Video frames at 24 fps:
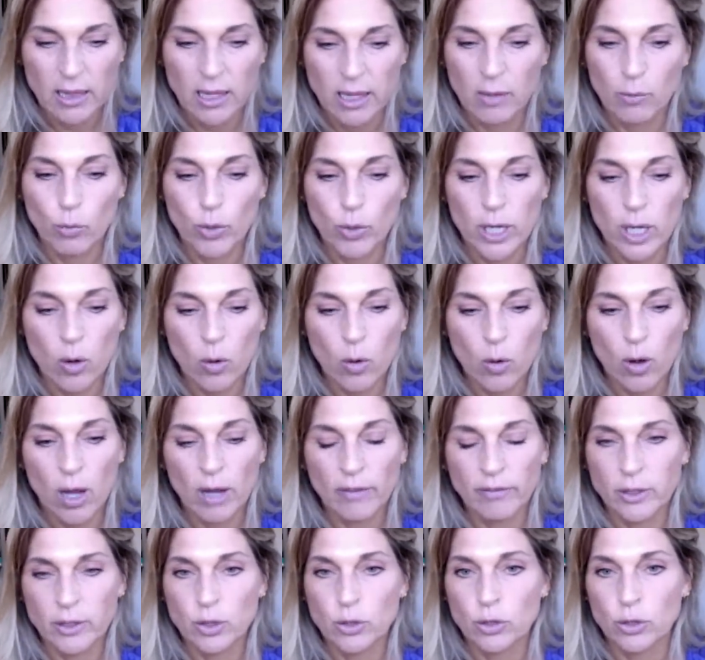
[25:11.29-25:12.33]
Then we go
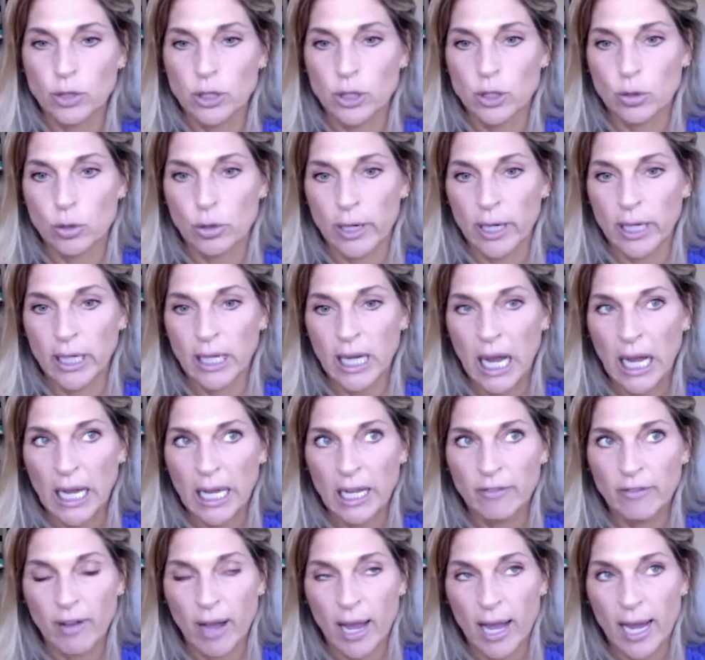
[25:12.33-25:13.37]
off and usually train. I,
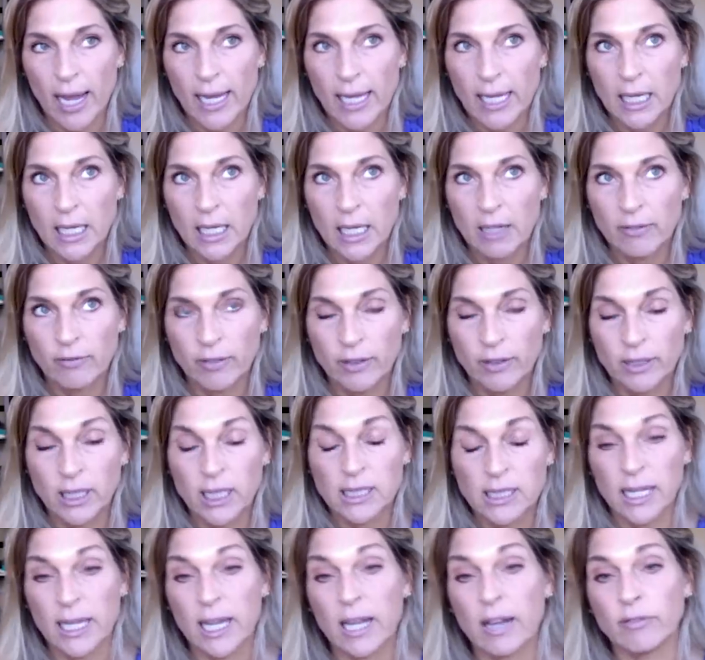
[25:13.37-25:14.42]
if I, if
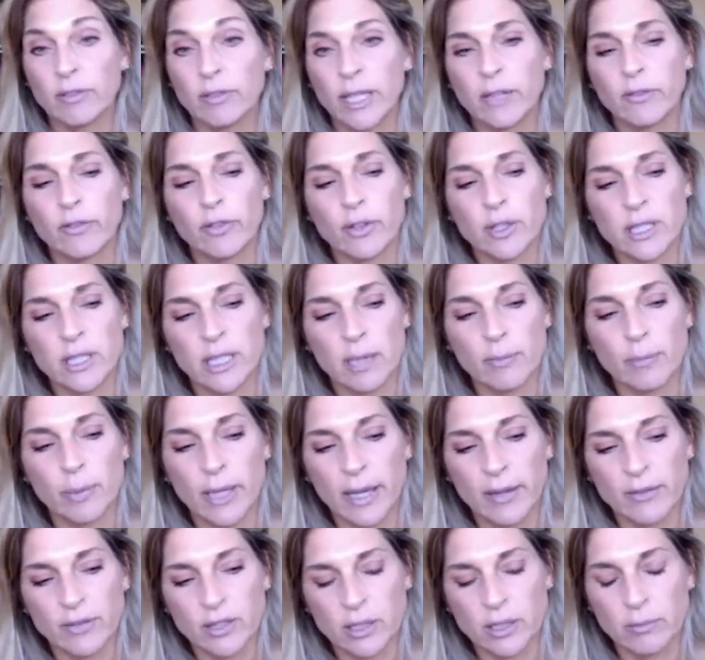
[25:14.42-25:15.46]
unless I have like, for example, I
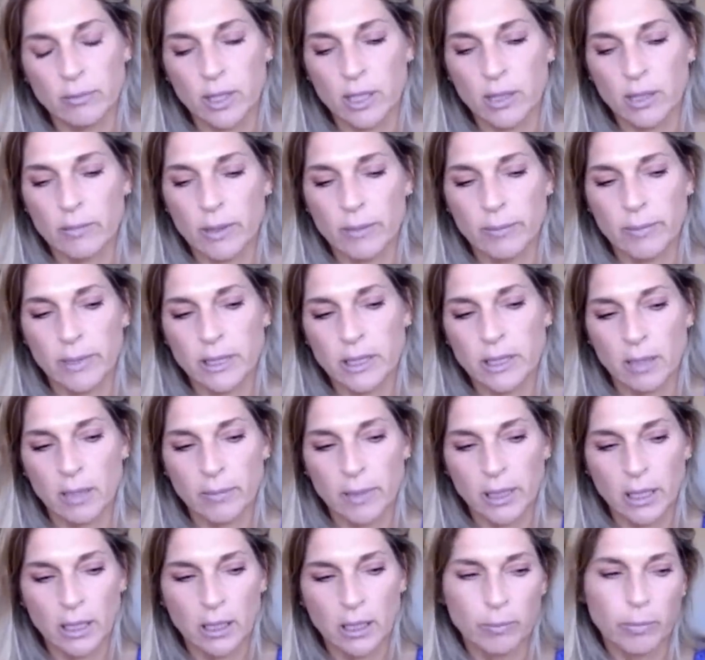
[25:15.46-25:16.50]
have some commitments
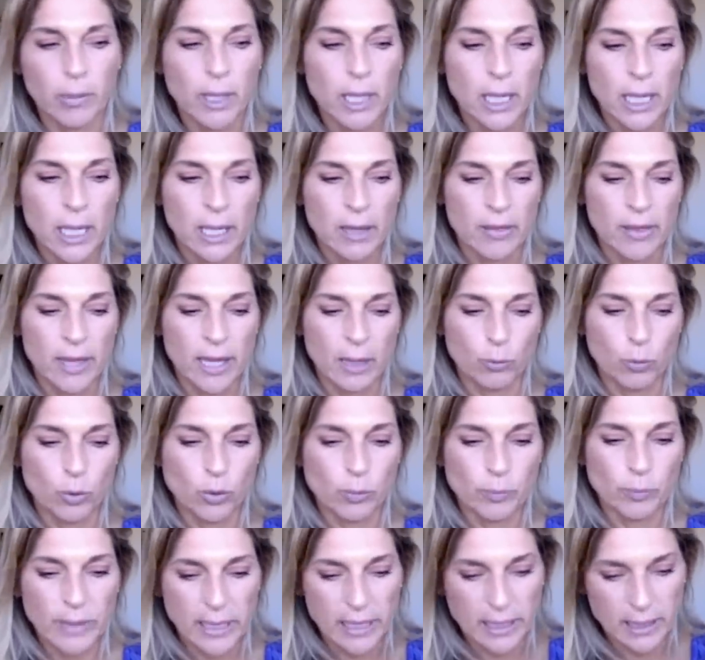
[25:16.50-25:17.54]
coming up that
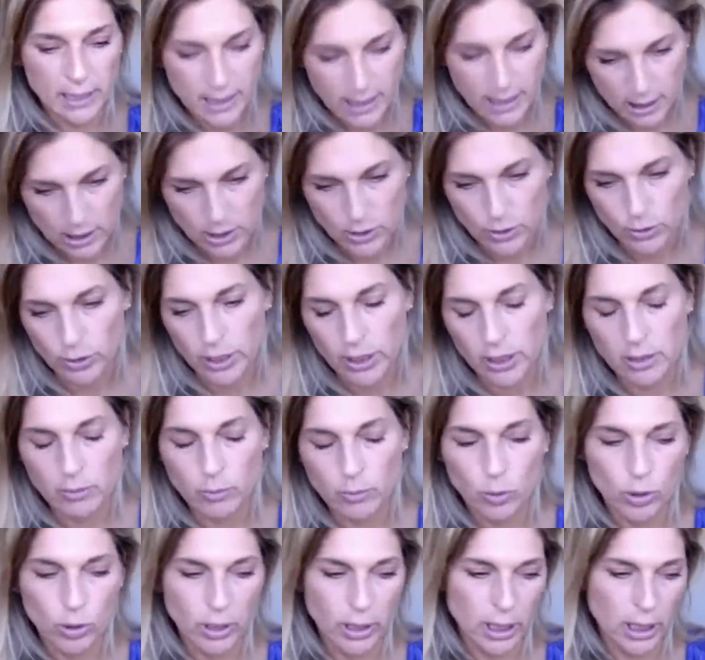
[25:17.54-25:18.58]
will be 6:30 in the
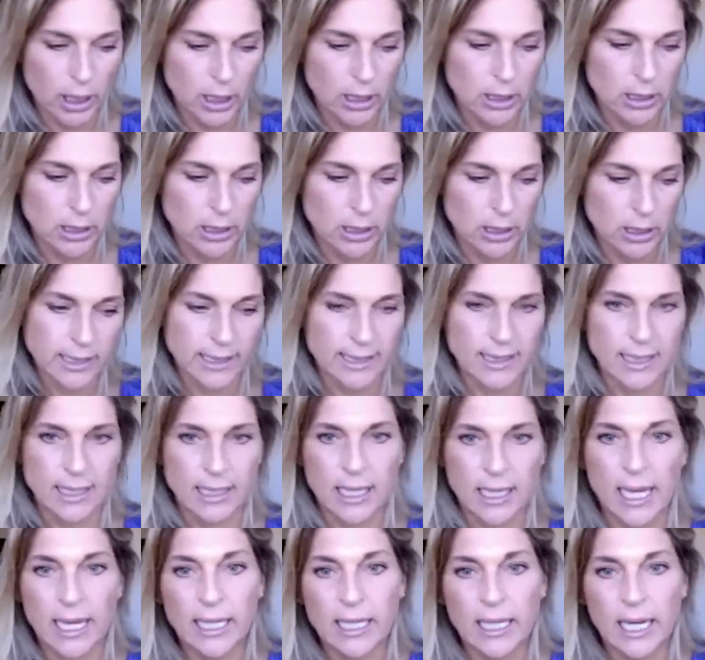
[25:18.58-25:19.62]
morning until six at
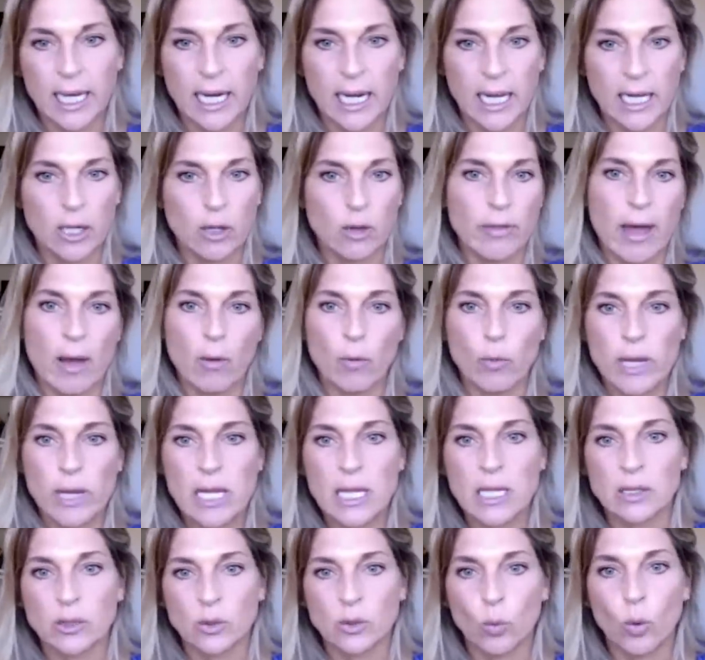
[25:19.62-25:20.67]
night, and I know that
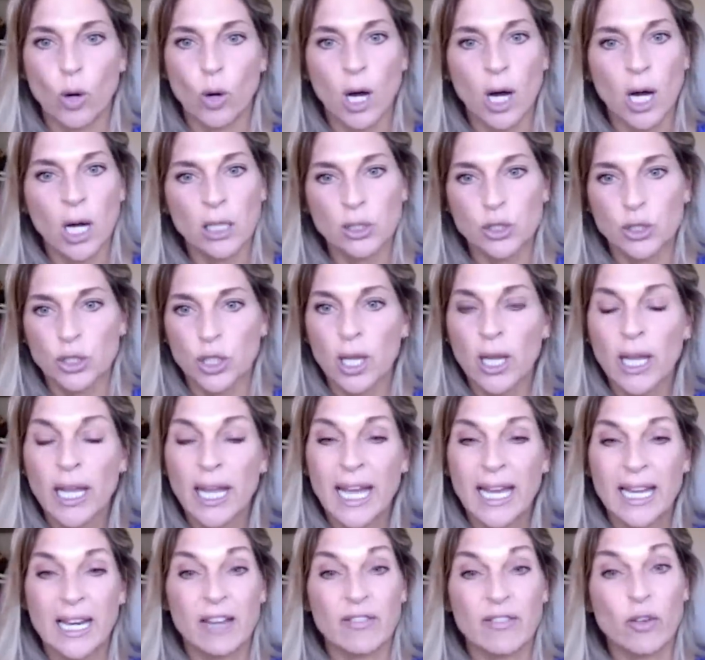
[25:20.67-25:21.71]
week is a wash,
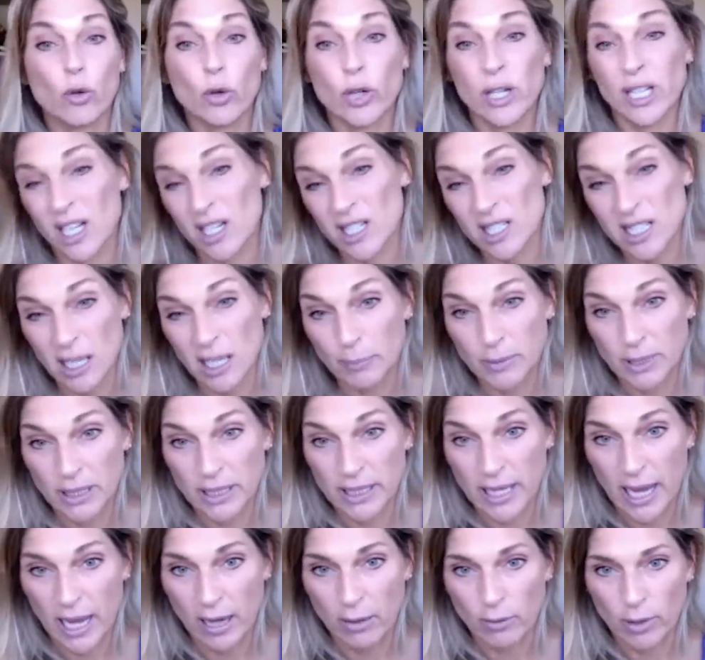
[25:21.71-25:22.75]
and I've already accepted
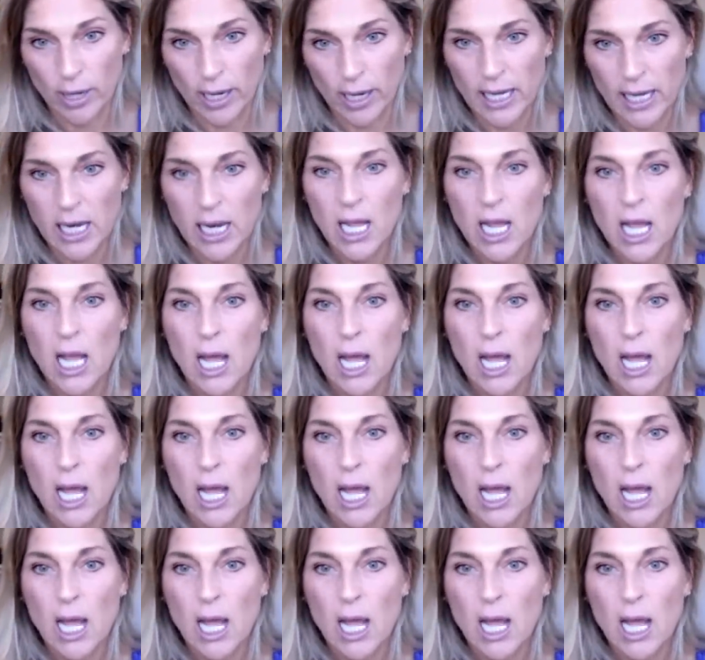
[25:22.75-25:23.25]
that, right?